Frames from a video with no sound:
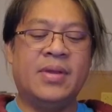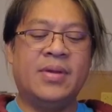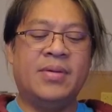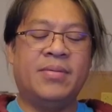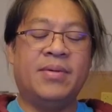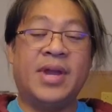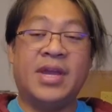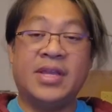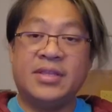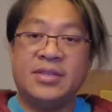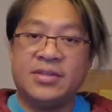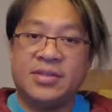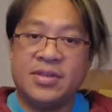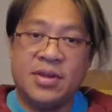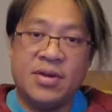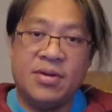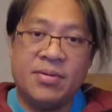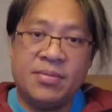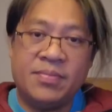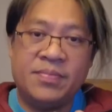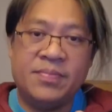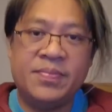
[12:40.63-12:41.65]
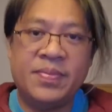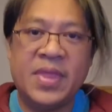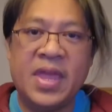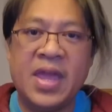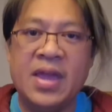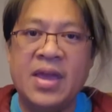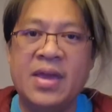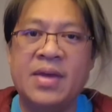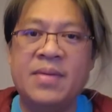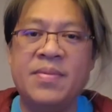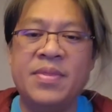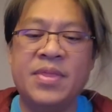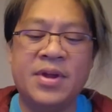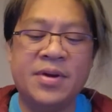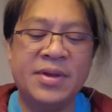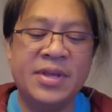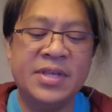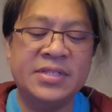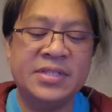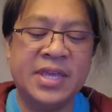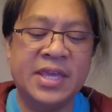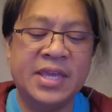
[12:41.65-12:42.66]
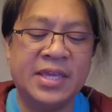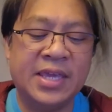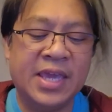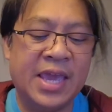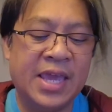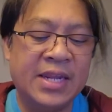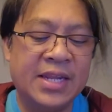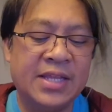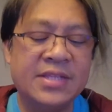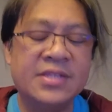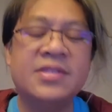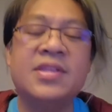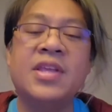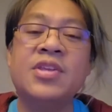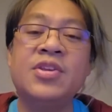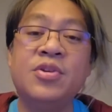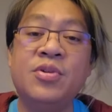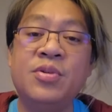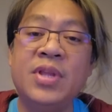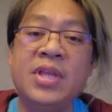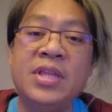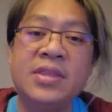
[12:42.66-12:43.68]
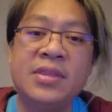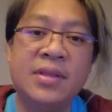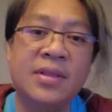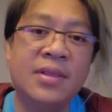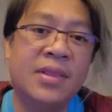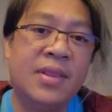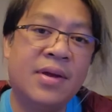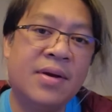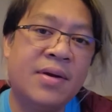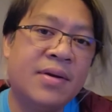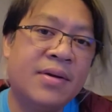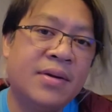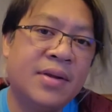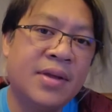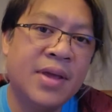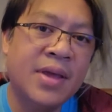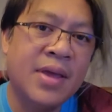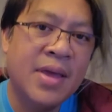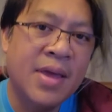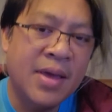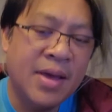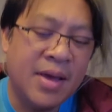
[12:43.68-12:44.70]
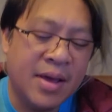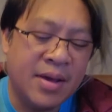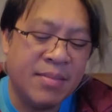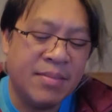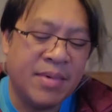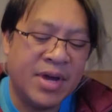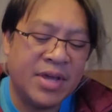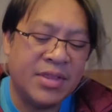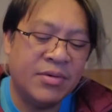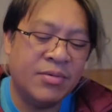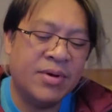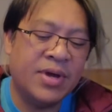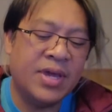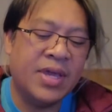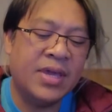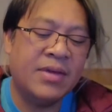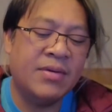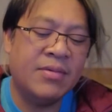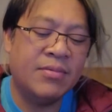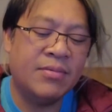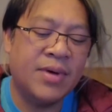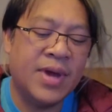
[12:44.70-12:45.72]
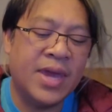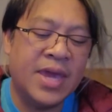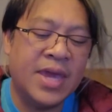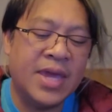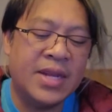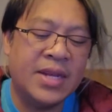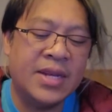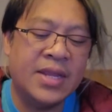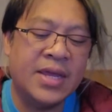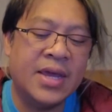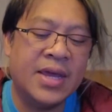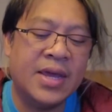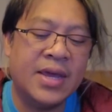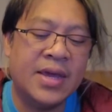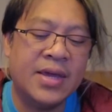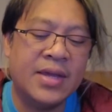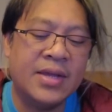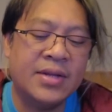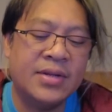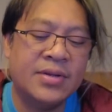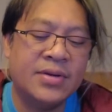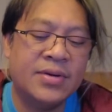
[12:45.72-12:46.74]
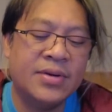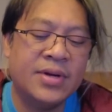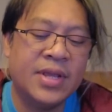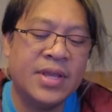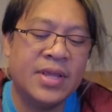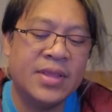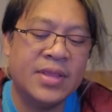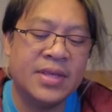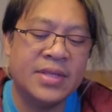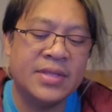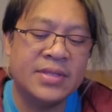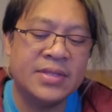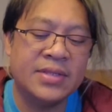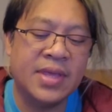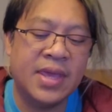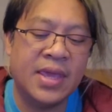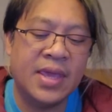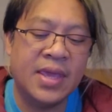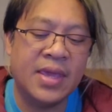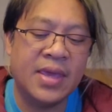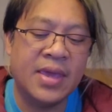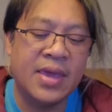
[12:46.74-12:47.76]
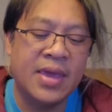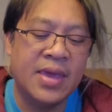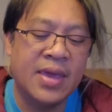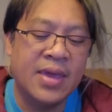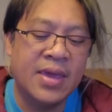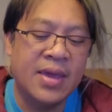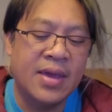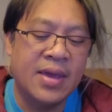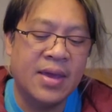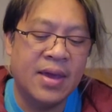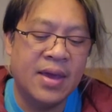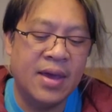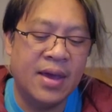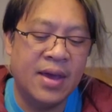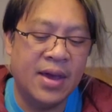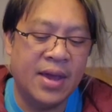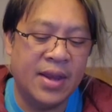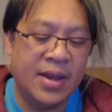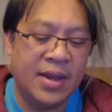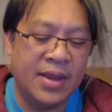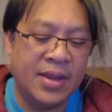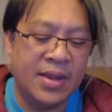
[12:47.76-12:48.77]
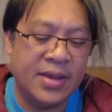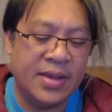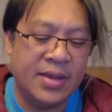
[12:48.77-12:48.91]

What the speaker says: Right, so there is a cadence that you need to learn, by the way, when turning this thing on.